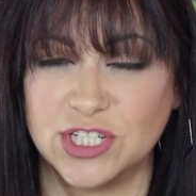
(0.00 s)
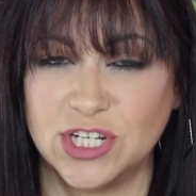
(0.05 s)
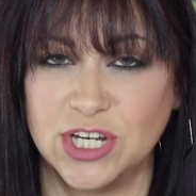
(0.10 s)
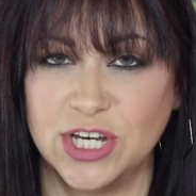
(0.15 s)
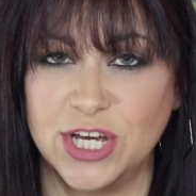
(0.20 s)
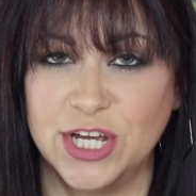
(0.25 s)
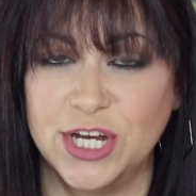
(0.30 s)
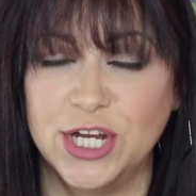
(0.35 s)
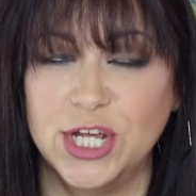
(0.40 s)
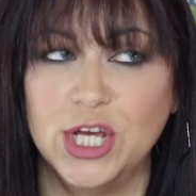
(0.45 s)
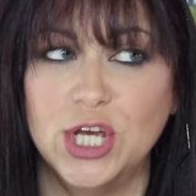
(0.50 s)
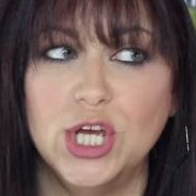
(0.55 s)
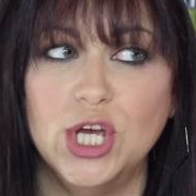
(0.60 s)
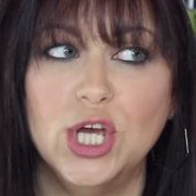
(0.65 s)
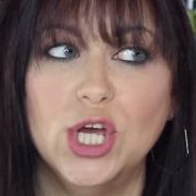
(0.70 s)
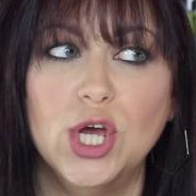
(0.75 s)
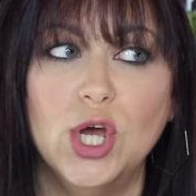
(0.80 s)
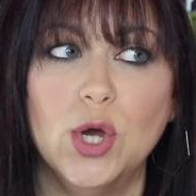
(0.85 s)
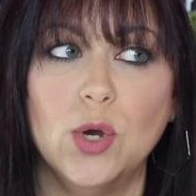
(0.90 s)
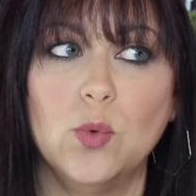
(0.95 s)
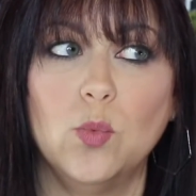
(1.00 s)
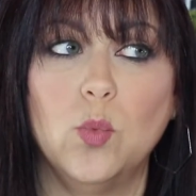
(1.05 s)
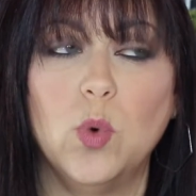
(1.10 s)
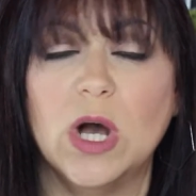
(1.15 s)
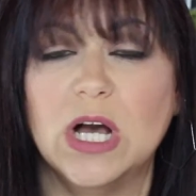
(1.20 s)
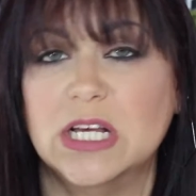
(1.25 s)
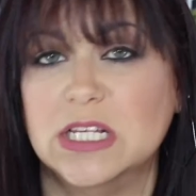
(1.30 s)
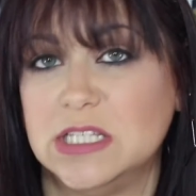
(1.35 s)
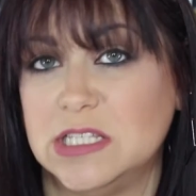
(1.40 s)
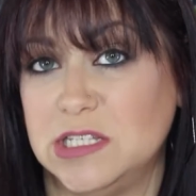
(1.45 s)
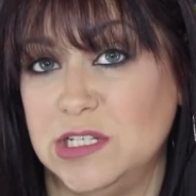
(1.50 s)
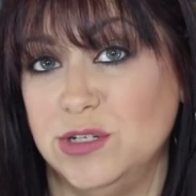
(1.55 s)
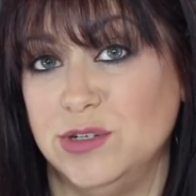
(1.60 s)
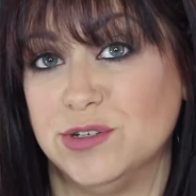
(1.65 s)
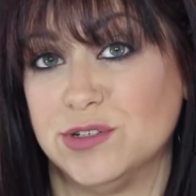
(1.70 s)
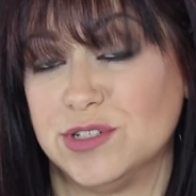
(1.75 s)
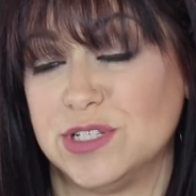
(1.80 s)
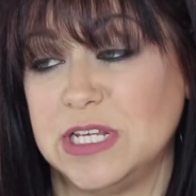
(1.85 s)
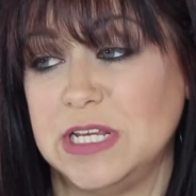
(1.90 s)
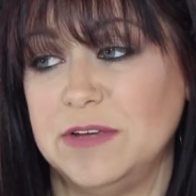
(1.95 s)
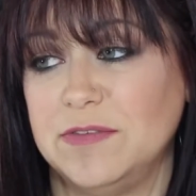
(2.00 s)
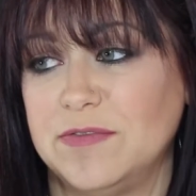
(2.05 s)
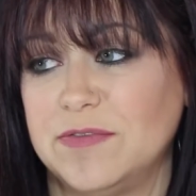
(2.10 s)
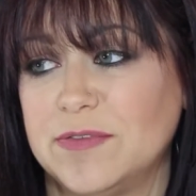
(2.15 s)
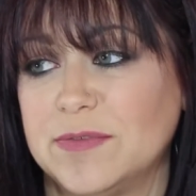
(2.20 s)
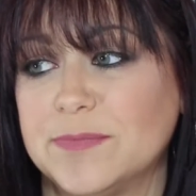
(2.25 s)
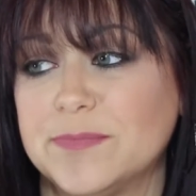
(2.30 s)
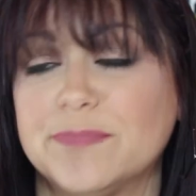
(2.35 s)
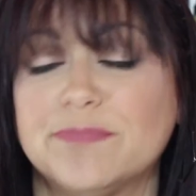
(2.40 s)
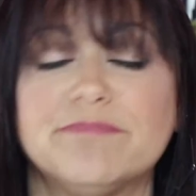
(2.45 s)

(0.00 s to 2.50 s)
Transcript: on was New Year's Eve.